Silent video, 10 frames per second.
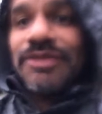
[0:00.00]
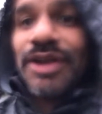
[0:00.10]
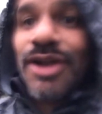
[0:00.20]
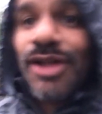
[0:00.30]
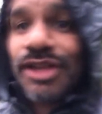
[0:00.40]

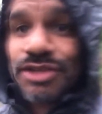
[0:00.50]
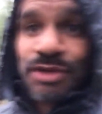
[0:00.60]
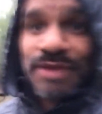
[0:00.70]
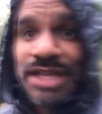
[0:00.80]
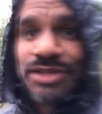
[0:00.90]
even call it
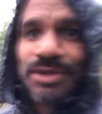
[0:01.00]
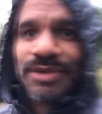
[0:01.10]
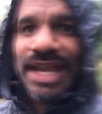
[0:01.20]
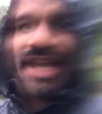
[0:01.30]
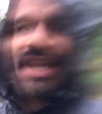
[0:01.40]
torrential
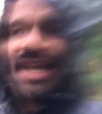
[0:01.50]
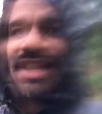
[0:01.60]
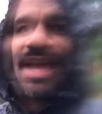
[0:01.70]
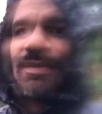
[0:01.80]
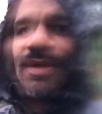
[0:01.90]
rain
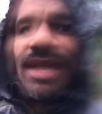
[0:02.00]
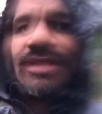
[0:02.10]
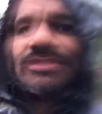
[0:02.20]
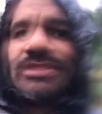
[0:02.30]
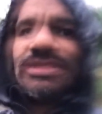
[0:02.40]
at that point.
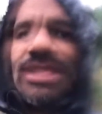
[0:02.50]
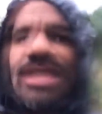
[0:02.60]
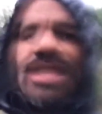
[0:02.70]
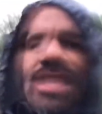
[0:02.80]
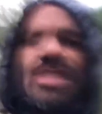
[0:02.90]

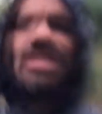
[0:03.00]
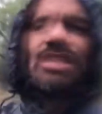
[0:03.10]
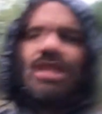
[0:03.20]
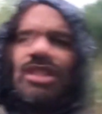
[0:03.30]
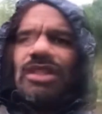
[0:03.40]
Is
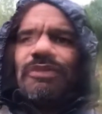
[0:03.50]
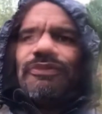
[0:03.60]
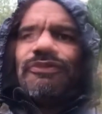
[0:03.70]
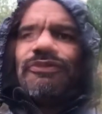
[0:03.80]
it a little,